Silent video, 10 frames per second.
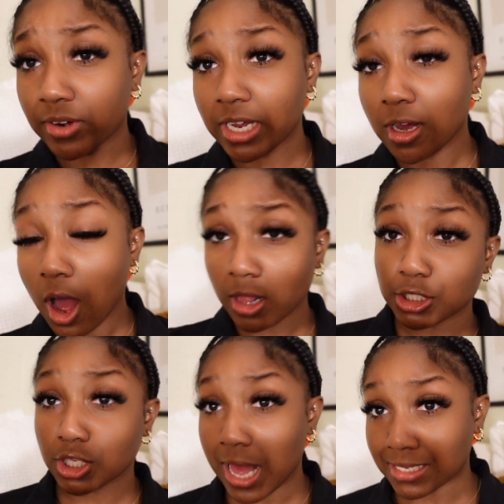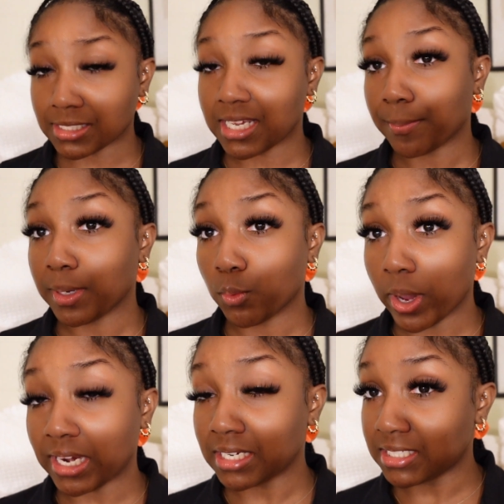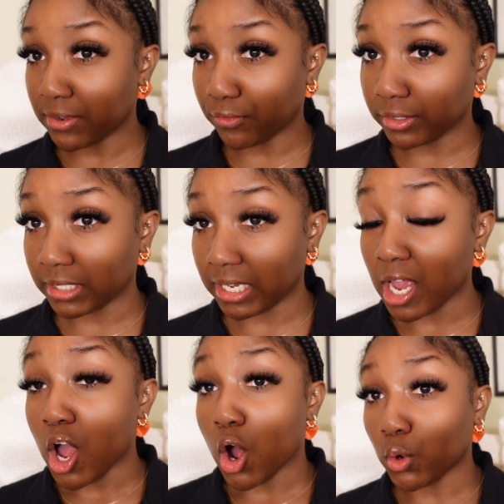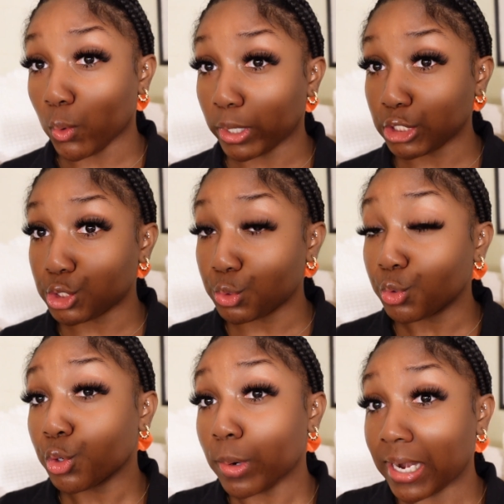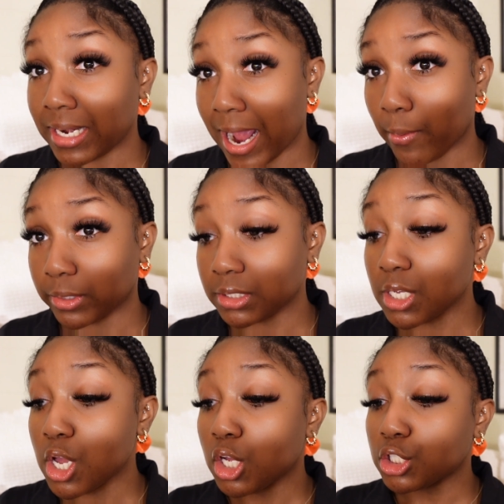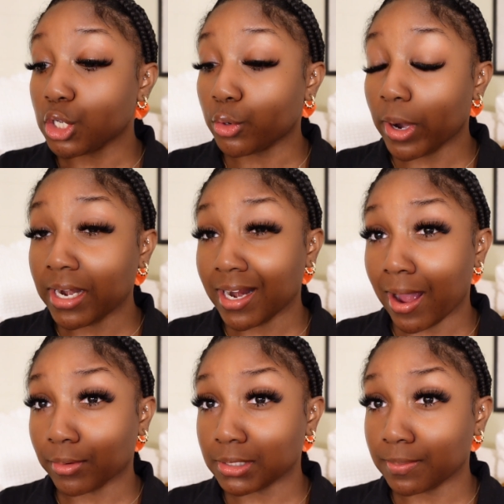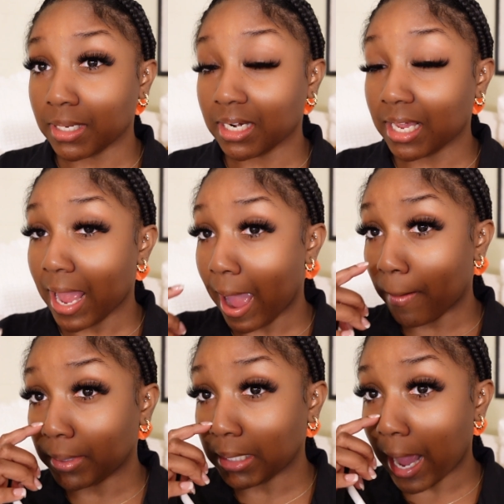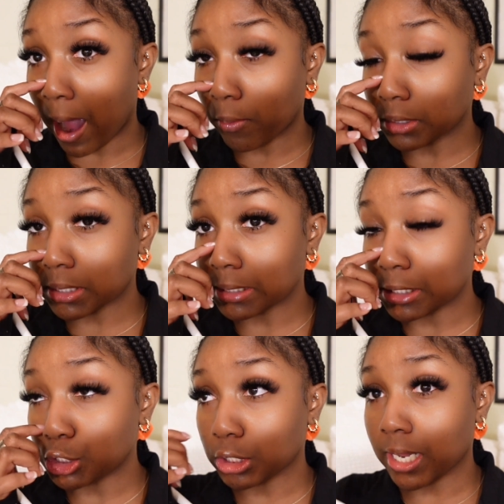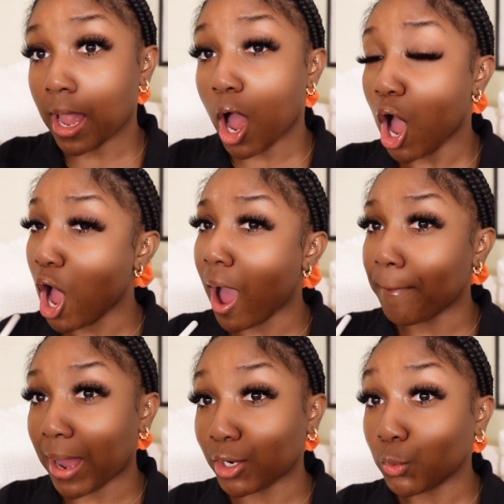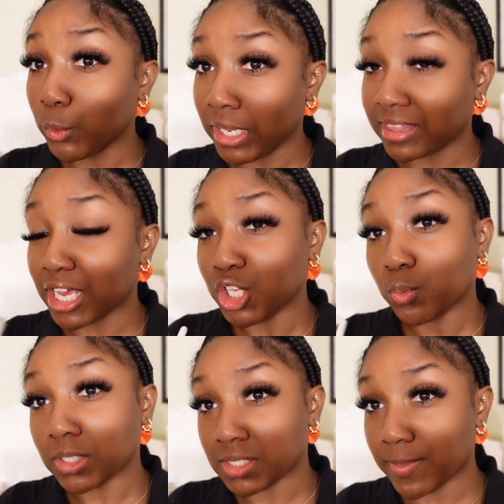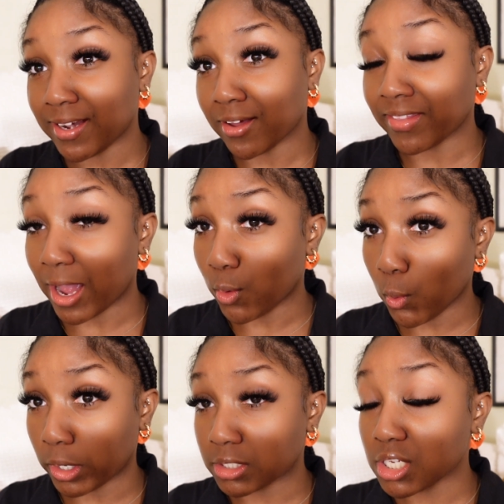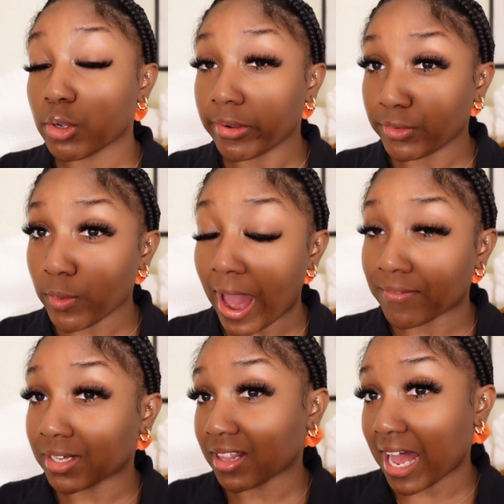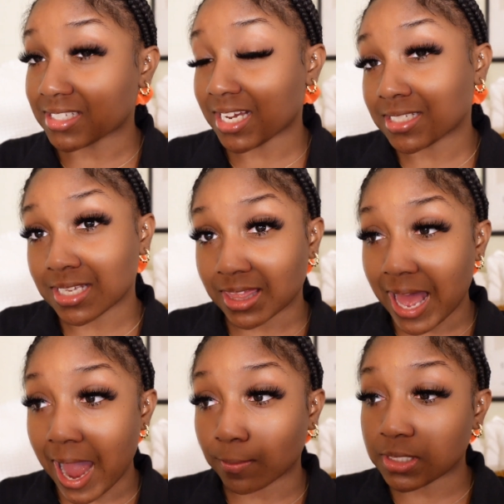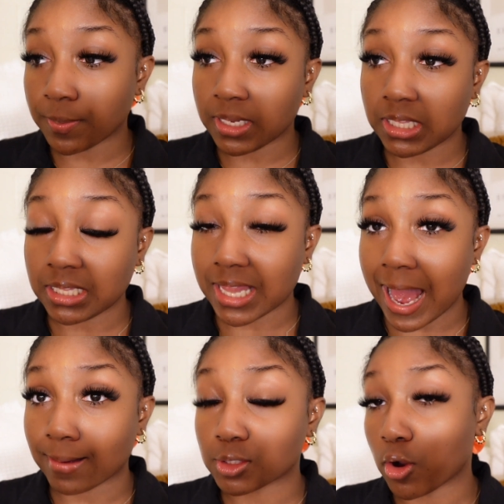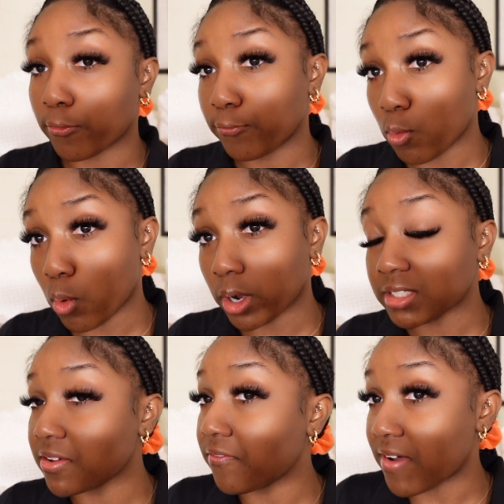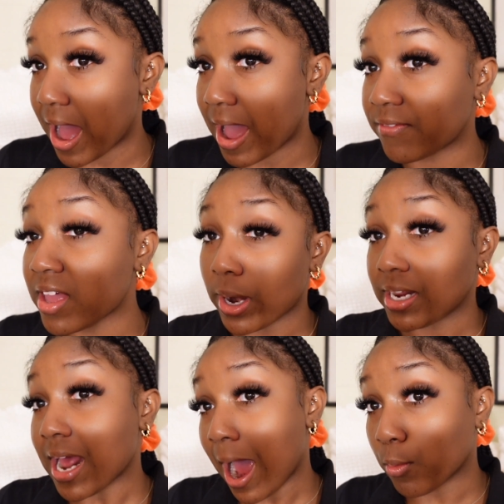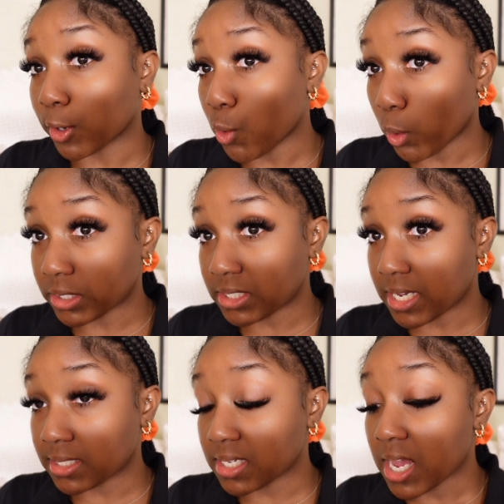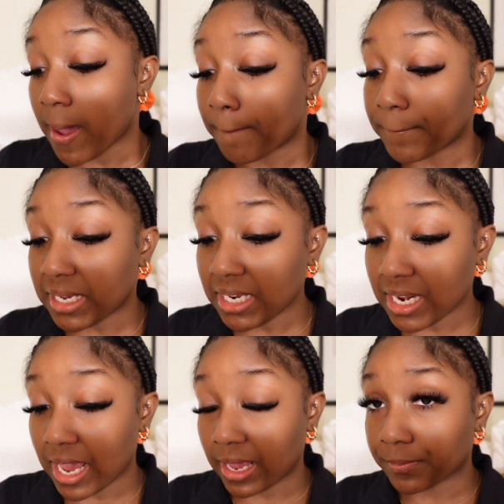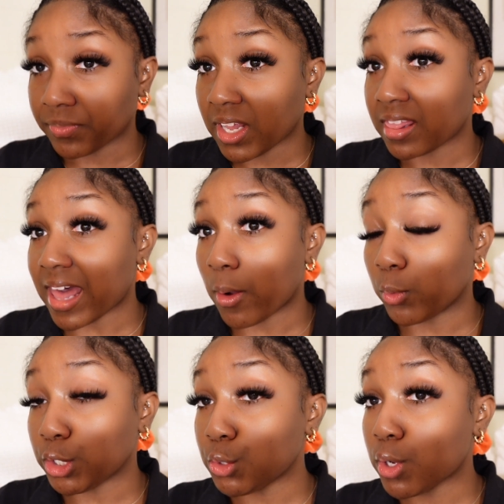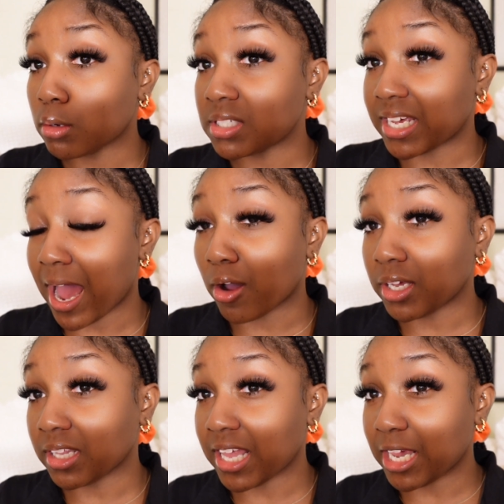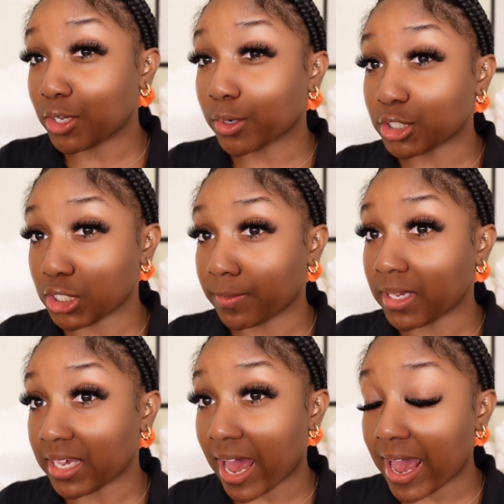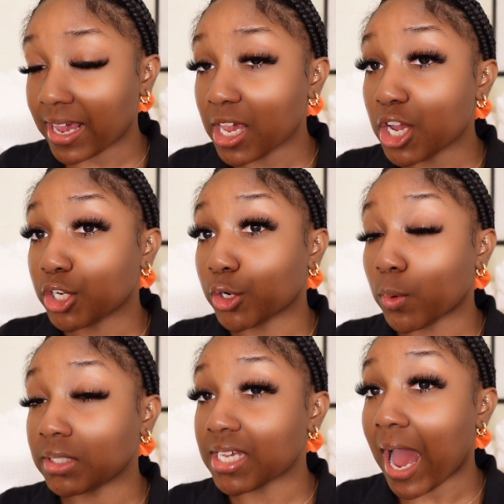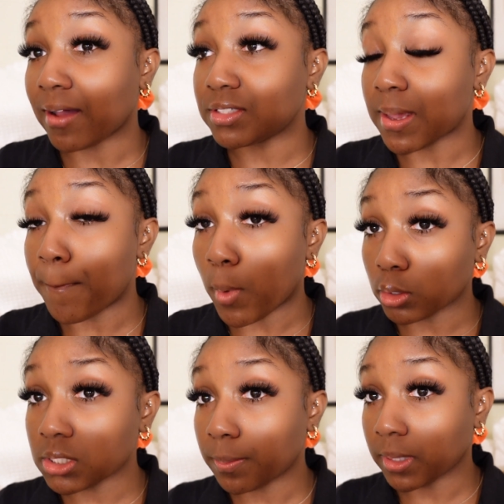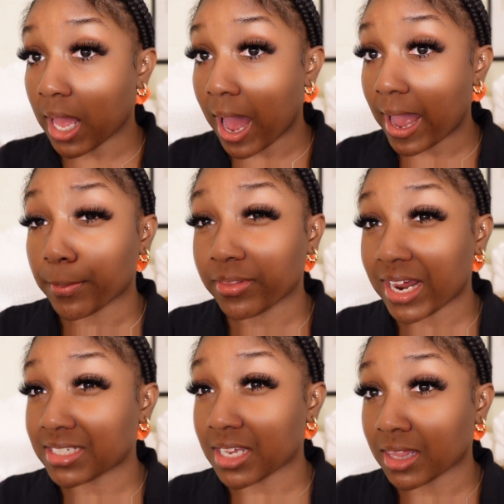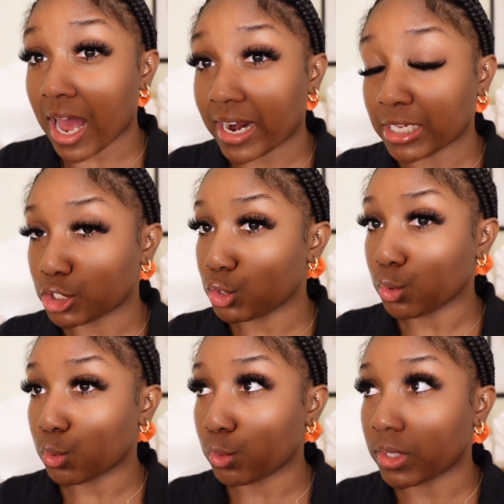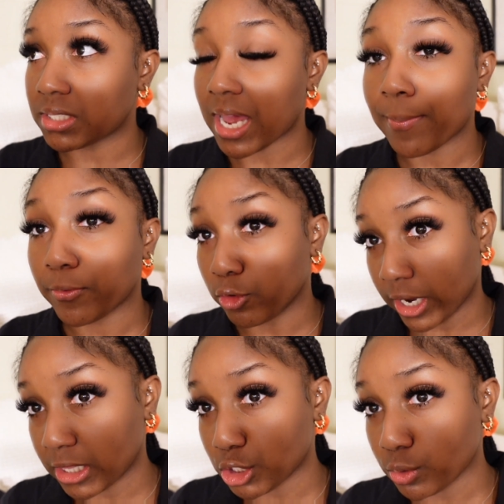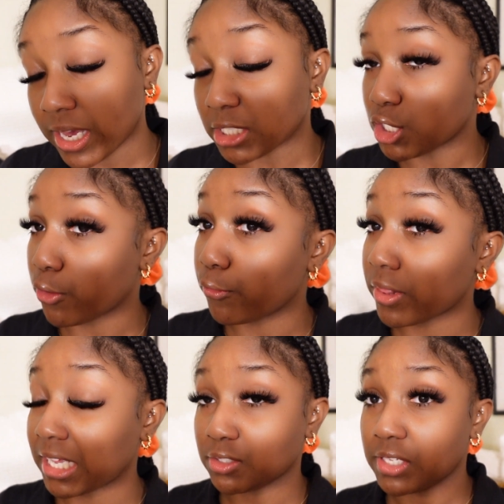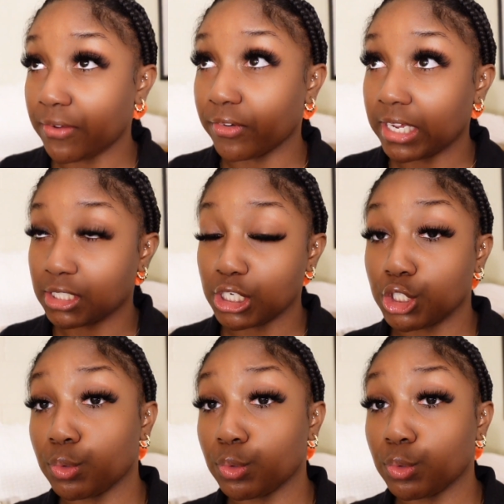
in college, classes can be weighted differently according to credit hours. So credit hours meaning how many hours, essentially about a week, that you would spend on that course. So if you have a class that is a lab, typically labs are 4 to 5 credit hour courses, meaning that when you go to calculate your GPA, you're going to have to multiply the number that is allotted to the type of grade that you get. So let's say, for instance,